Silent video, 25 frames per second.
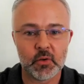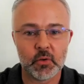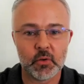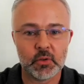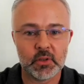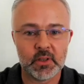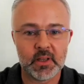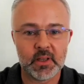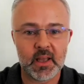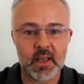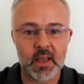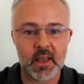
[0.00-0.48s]
on
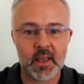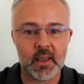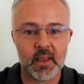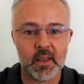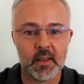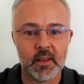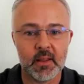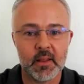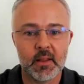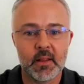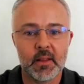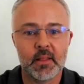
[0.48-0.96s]
all
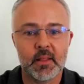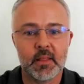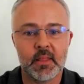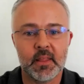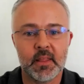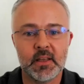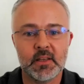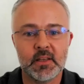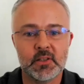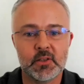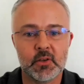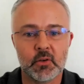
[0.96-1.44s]
day."
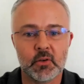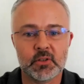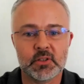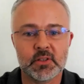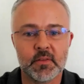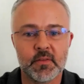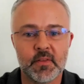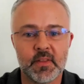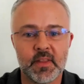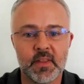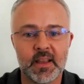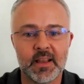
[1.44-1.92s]
These
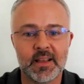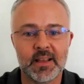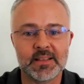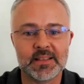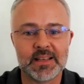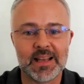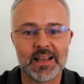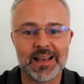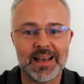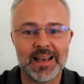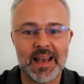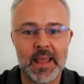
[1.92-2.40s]
sorts of
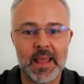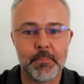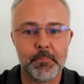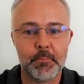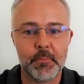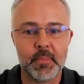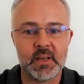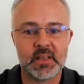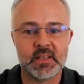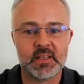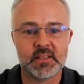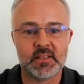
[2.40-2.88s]
things
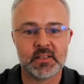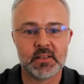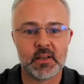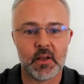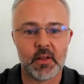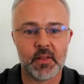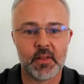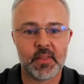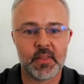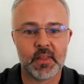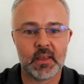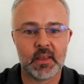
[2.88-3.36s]
led me to
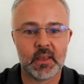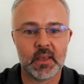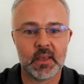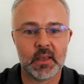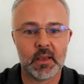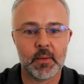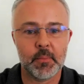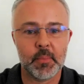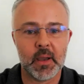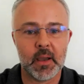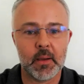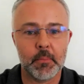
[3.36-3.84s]
start
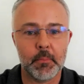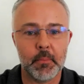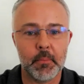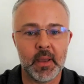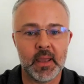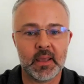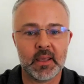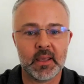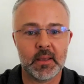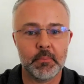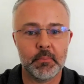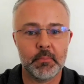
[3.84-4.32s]
thinking about
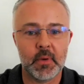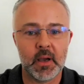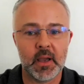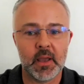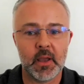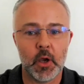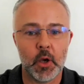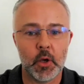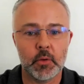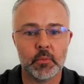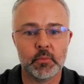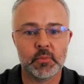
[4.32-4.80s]
making my
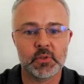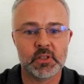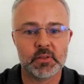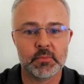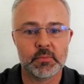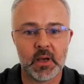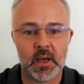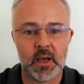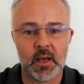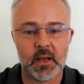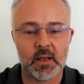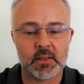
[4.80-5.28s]
home
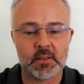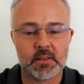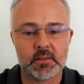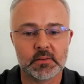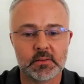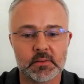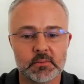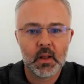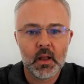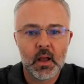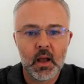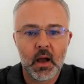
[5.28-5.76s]
smart.
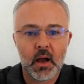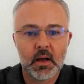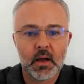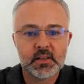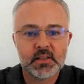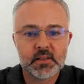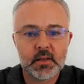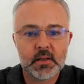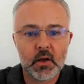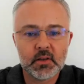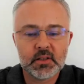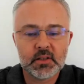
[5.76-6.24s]
I
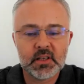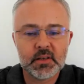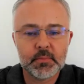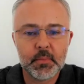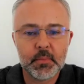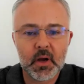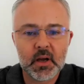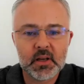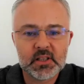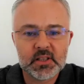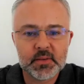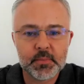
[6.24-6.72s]
started
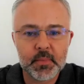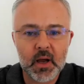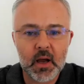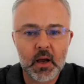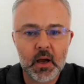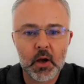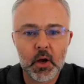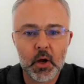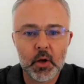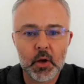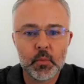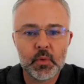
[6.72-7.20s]
my
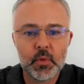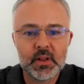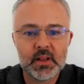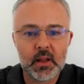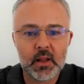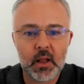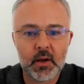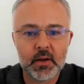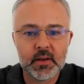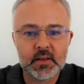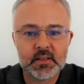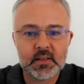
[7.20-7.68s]
smart home with
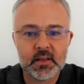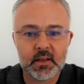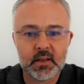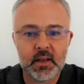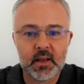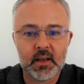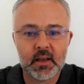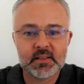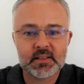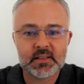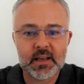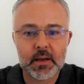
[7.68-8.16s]

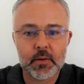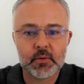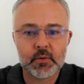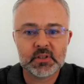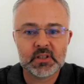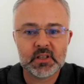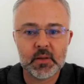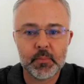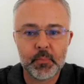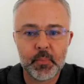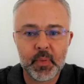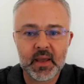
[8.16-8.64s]
lighting, as that
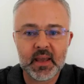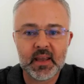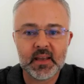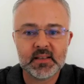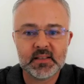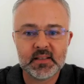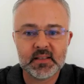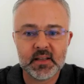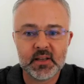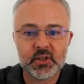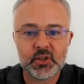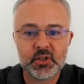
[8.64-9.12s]
was the
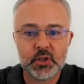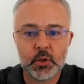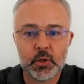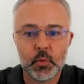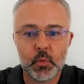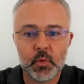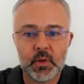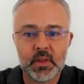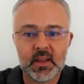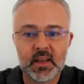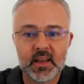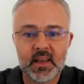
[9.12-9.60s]
biggest
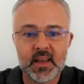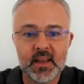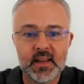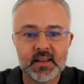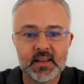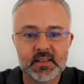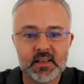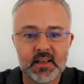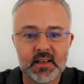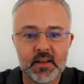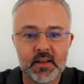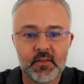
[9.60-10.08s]
issue with the
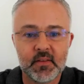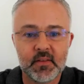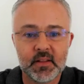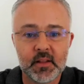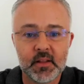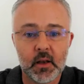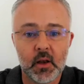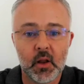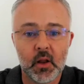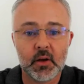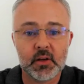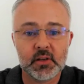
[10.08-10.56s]
kids leaving
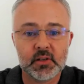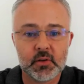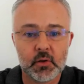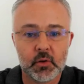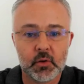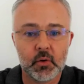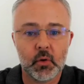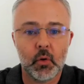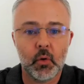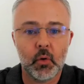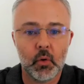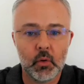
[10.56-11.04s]
the lights
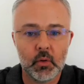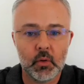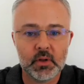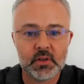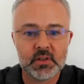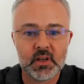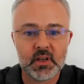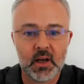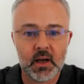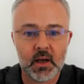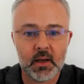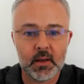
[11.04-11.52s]
on all the
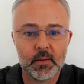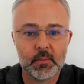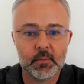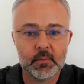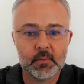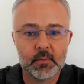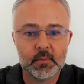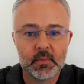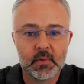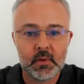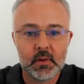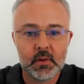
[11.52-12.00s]

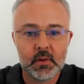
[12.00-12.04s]
time.